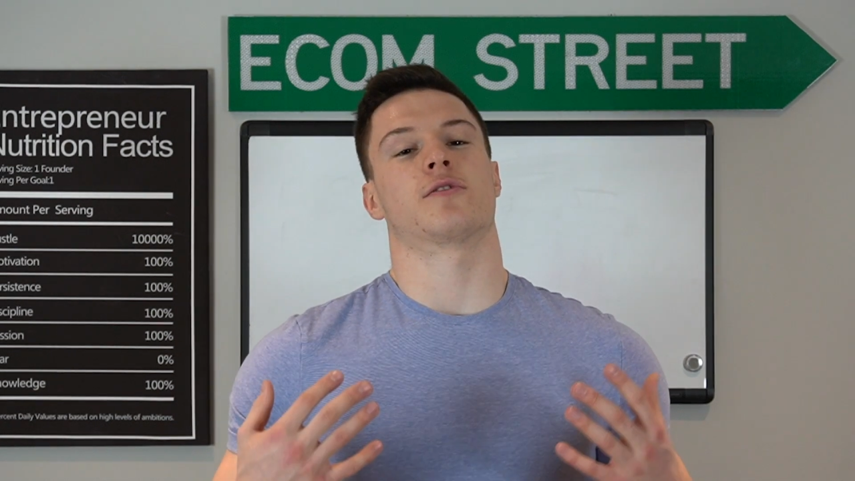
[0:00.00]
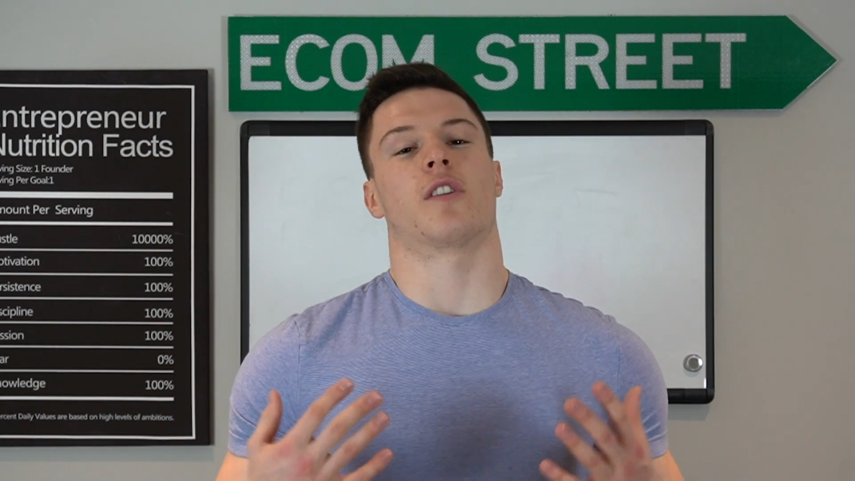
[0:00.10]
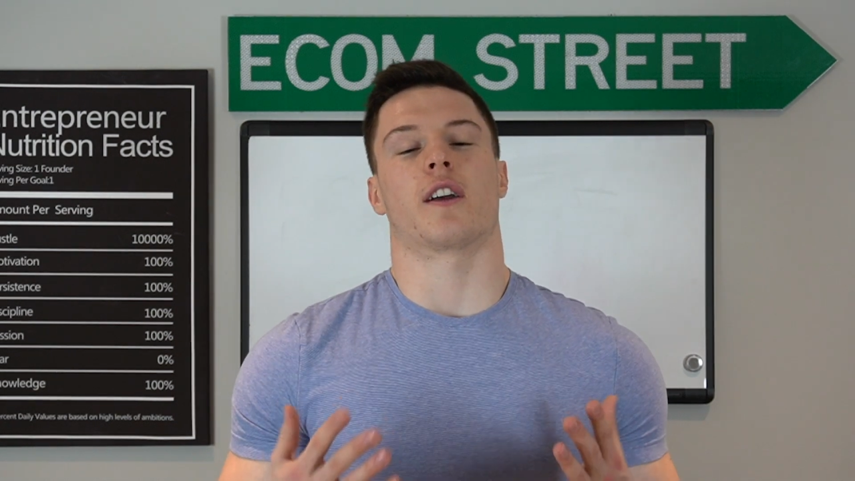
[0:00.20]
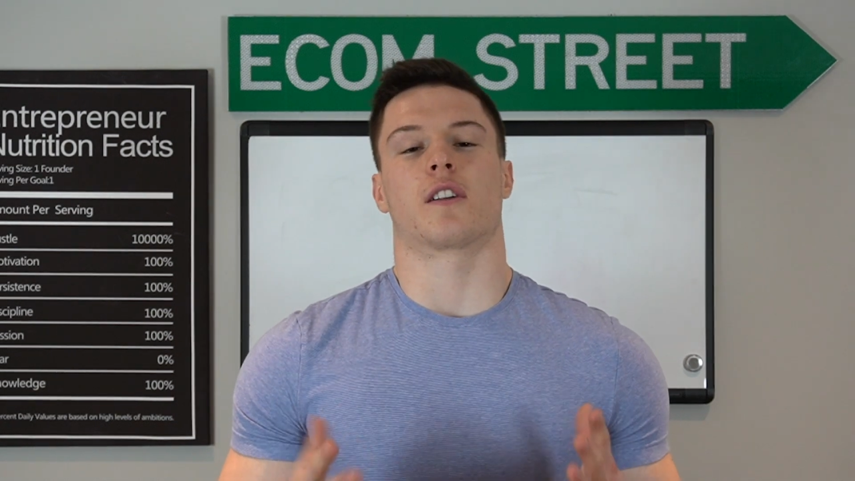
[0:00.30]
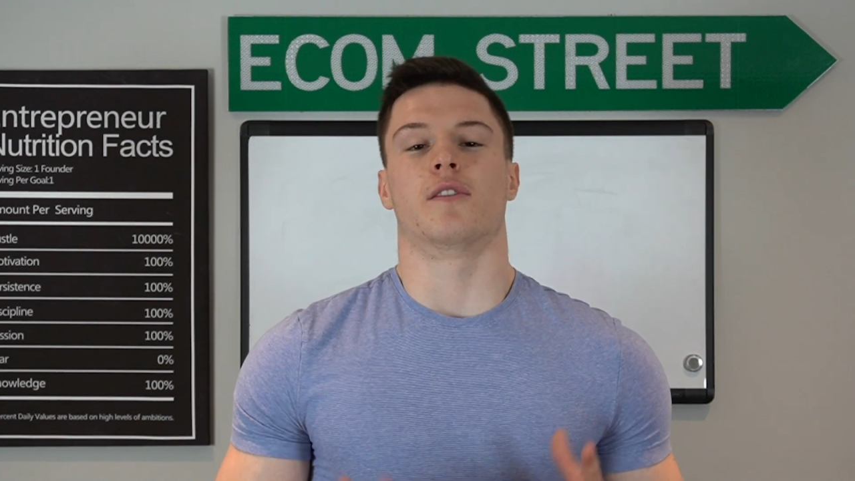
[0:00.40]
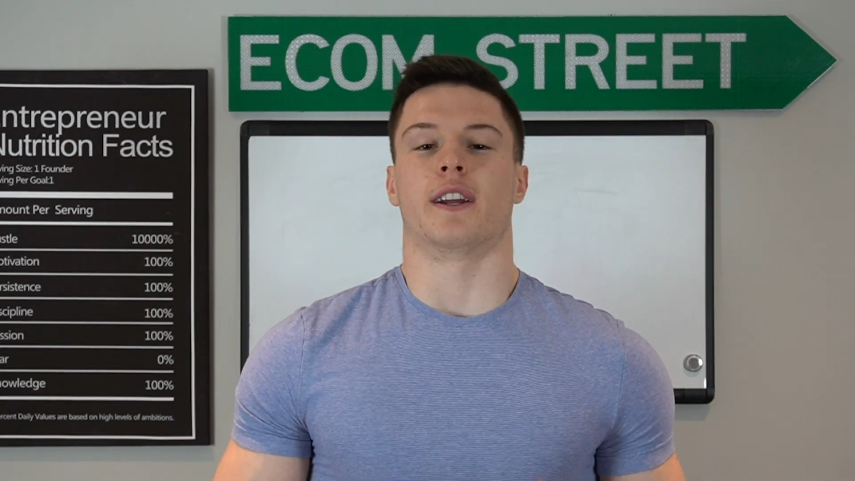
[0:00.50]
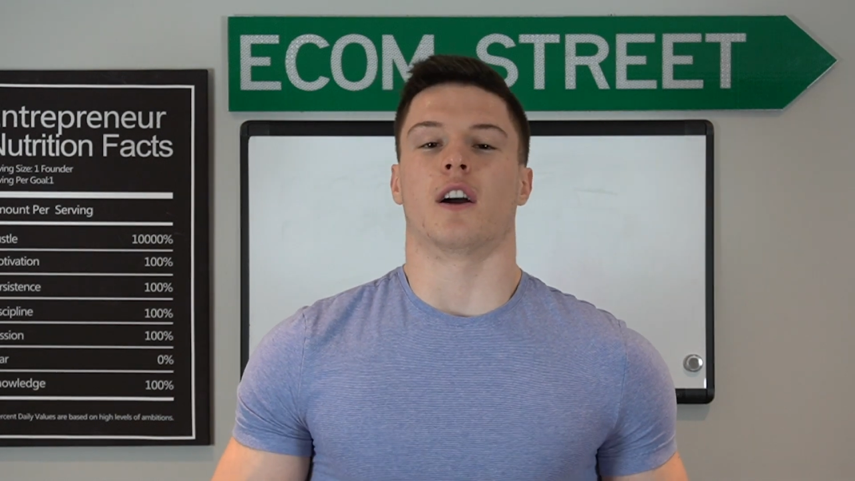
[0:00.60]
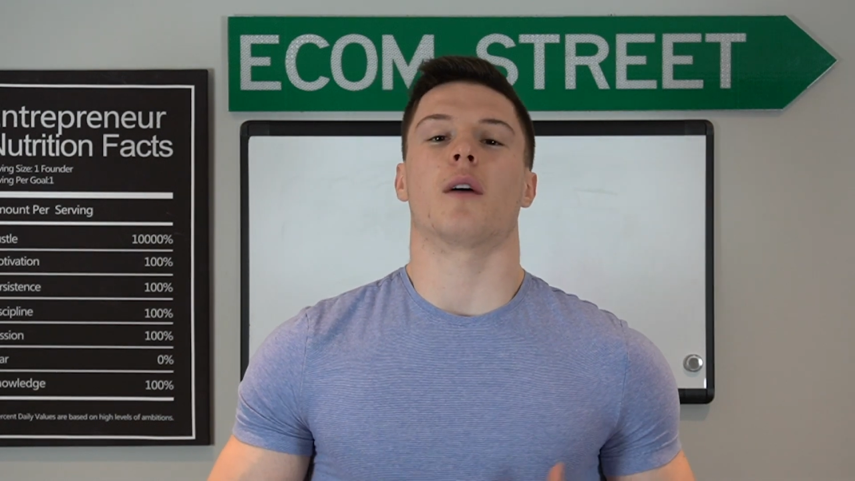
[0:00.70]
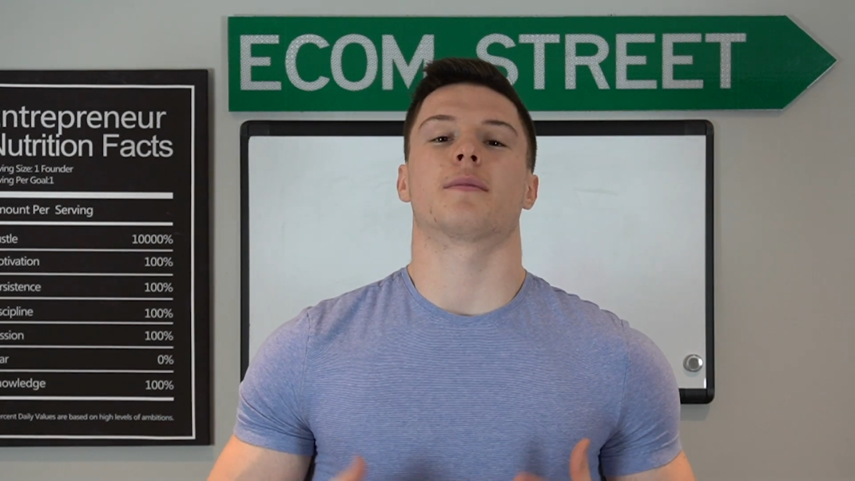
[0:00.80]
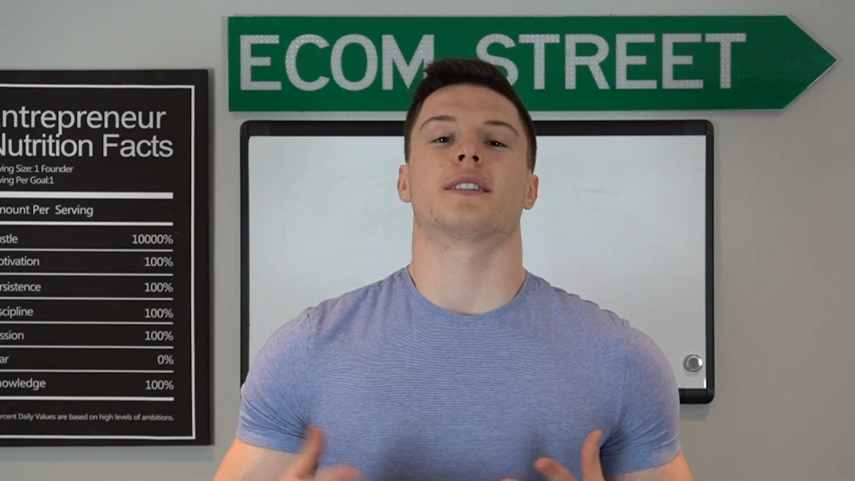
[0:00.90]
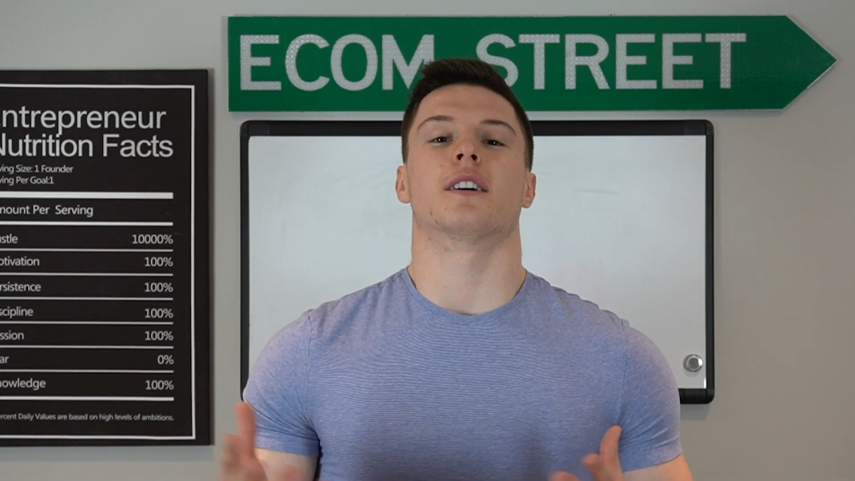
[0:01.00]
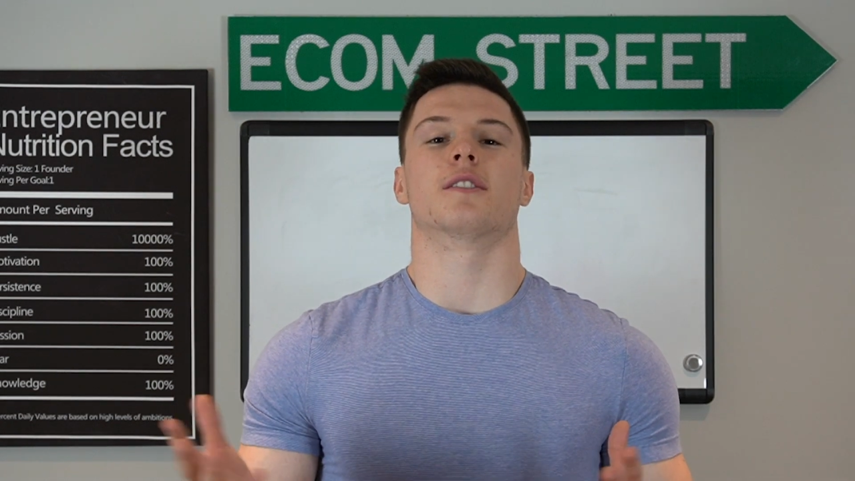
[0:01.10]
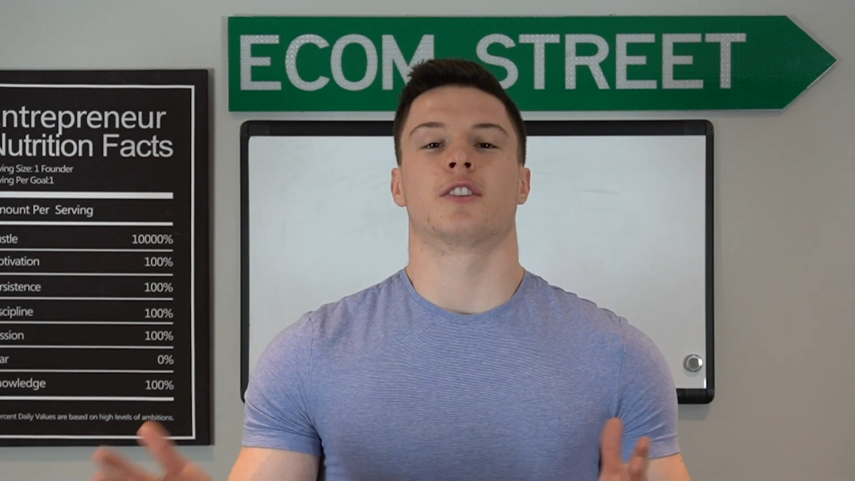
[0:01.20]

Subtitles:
not including upsells,